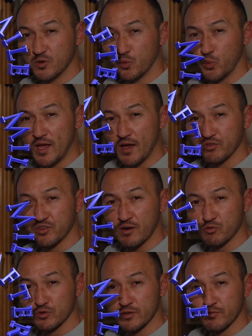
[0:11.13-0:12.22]
We have
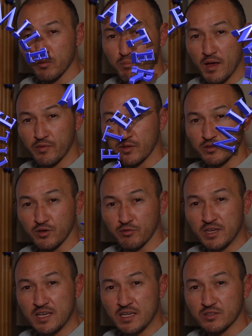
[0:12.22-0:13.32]
several different methods of
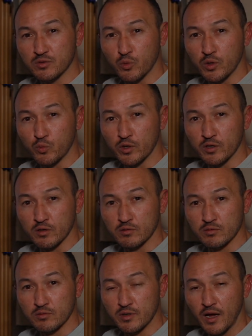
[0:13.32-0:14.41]
heat when we're
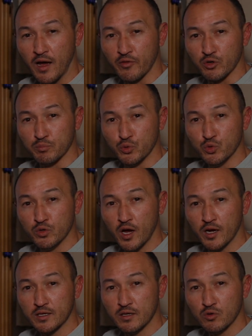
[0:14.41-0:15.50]
either
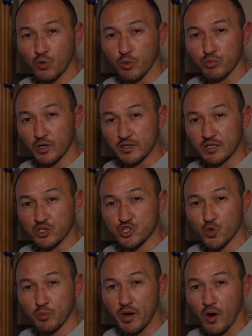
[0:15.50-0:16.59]
boondocking or plugged into
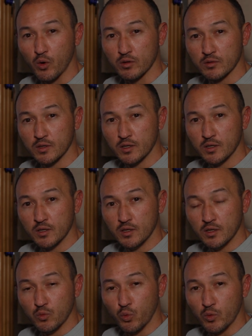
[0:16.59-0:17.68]
shore power.
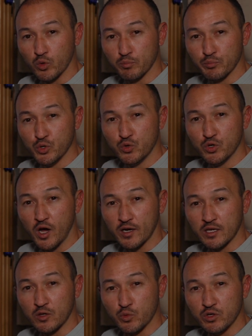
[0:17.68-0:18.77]
When we're
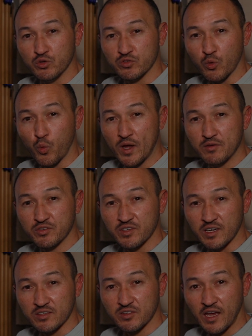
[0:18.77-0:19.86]
boondocking, we use a Wave
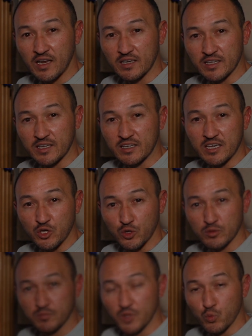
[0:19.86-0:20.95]
6 catalytic
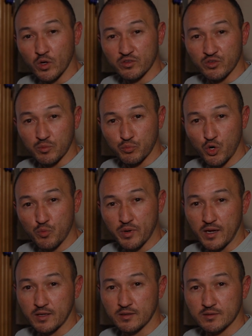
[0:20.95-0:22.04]
heater that runs on propane,